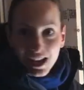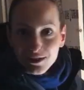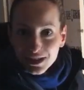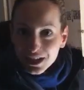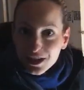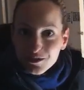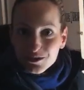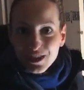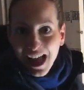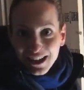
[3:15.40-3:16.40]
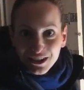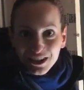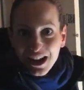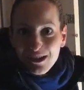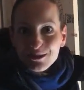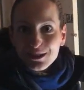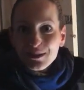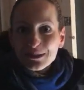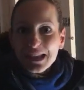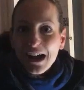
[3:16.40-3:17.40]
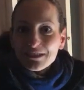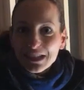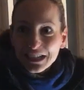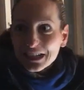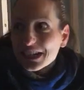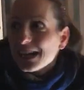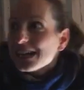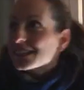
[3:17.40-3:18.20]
It was like a huge ladder. I wasn't going down here.